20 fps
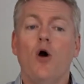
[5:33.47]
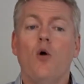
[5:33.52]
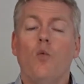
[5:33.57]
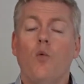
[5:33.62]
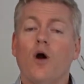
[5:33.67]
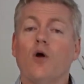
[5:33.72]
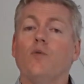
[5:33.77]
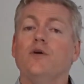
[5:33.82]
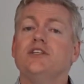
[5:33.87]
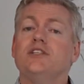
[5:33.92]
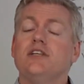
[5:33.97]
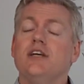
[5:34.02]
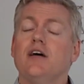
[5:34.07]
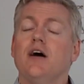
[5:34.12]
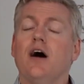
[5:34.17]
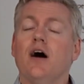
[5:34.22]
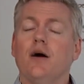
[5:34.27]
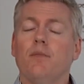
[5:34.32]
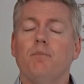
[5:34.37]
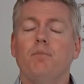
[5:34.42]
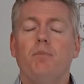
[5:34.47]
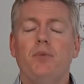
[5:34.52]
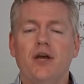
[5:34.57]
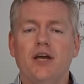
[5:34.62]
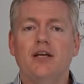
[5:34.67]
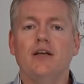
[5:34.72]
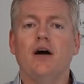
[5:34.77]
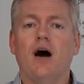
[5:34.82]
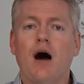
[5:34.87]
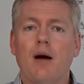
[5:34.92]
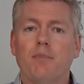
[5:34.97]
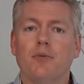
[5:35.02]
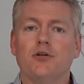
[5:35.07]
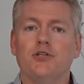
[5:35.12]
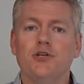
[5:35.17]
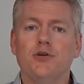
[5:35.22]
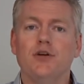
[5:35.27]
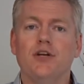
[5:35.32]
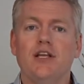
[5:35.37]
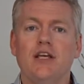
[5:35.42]
Where we see a, a big
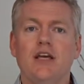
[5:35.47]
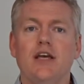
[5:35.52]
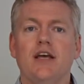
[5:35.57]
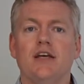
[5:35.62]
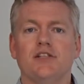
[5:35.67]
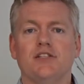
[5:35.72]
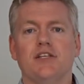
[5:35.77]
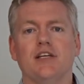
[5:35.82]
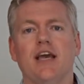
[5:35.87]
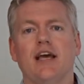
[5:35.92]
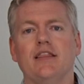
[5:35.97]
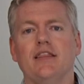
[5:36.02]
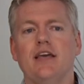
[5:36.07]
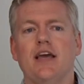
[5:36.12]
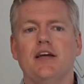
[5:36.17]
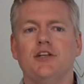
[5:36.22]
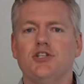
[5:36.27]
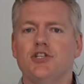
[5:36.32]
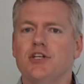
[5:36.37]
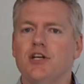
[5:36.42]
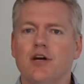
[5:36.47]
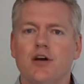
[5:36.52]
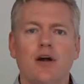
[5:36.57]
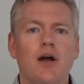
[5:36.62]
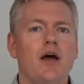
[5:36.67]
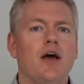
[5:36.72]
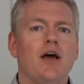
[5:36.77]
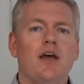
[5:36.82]
opportunity is to get the engineer